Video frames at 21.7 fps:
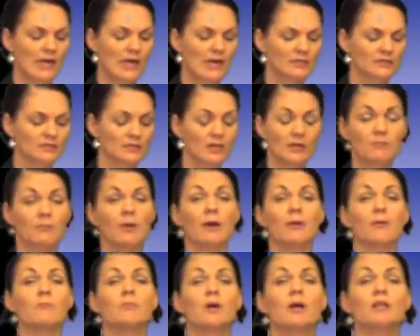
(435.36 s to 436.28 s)
a
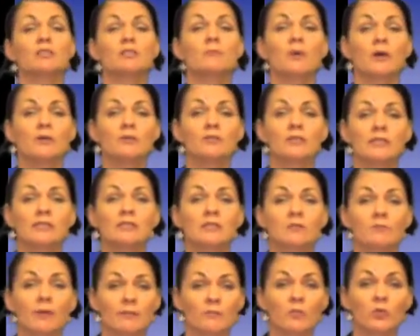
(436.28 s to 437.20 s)
bit, I suppose, a
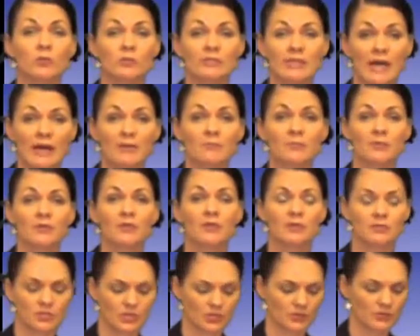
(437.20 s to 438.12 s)
little bit more depth
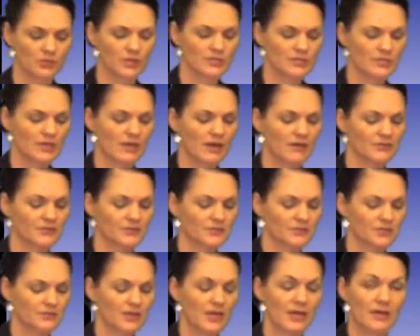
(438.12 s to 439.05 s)
to his
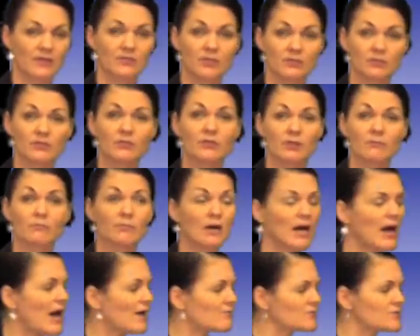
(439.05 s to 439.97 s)
character there than
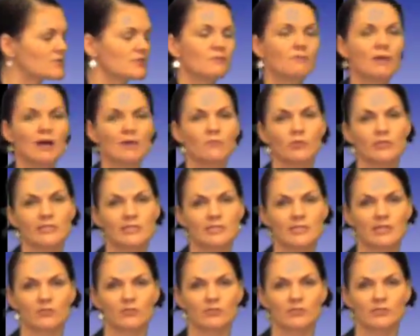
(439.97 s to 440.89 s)
perhaps the man we
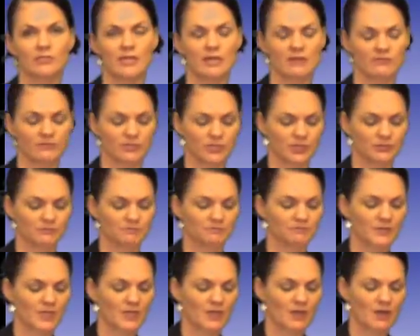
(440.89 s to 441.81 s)
see on the television.
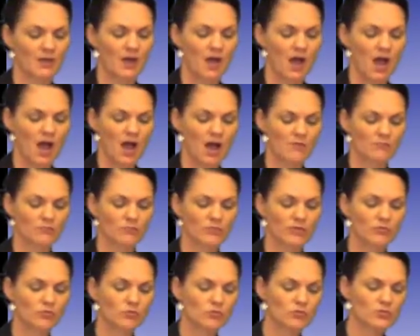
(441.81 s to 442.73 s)

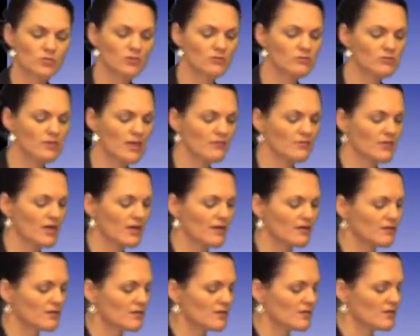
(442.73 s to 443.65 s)
We also get
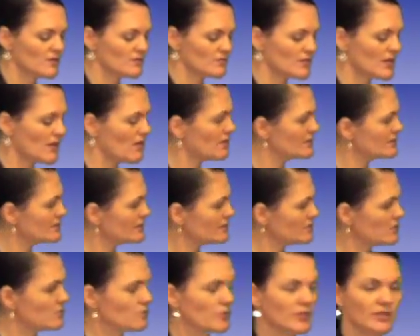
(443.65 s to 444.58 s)
that idea,
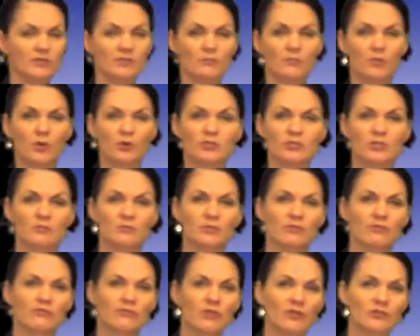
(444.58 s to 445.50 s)
don't we, in the bottom
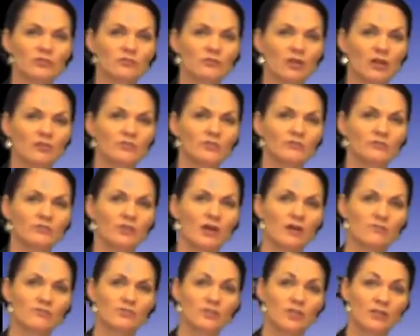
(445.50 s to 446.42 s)
in the photograph
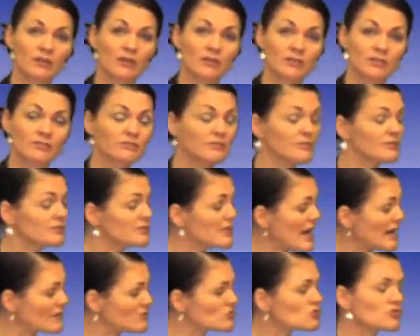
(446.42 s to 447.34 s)
of the kind of
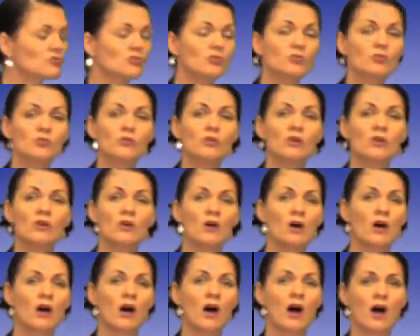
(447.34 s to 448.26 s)
natural
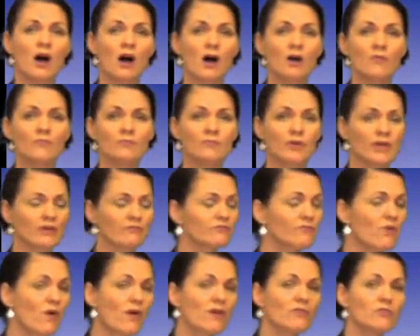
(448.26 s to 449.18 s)

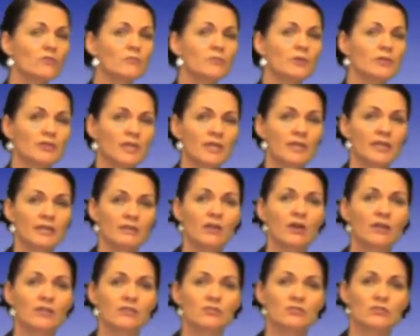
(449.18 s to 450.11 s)
environment that he
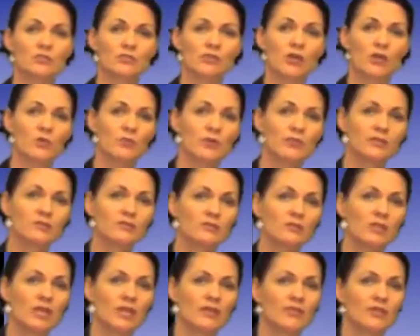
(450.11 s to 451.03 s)
likes to go
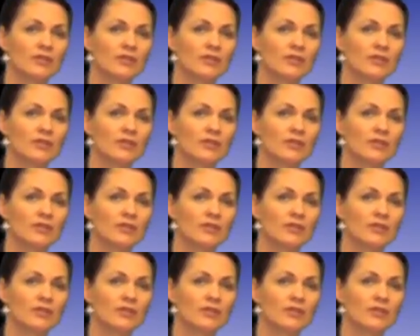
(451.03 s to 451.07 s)
in,